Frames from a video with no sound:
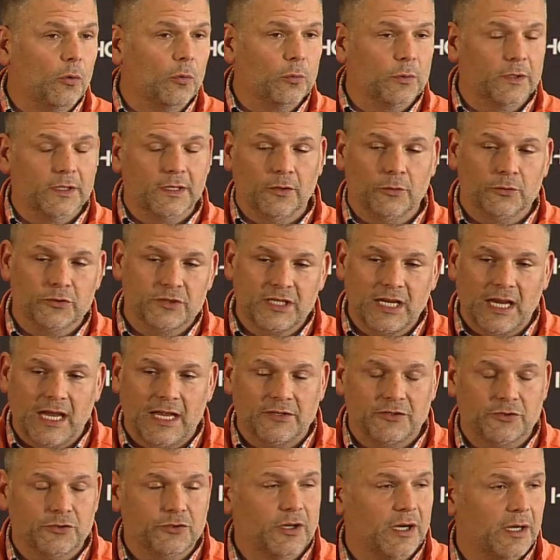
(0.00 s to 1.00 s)
when those
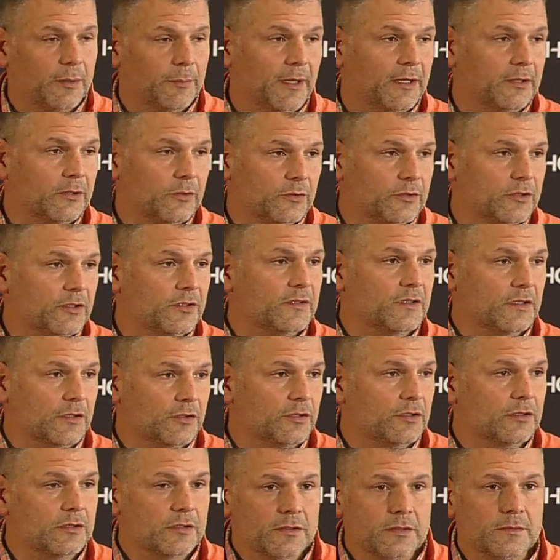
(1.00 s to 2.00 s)
guys are trying to make those
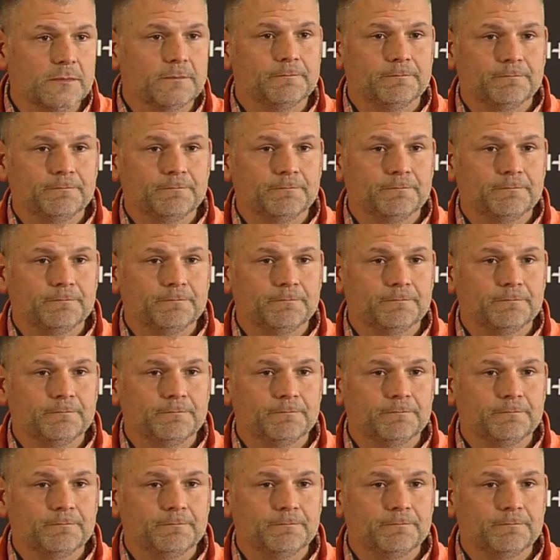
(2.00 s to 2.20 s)
decisions.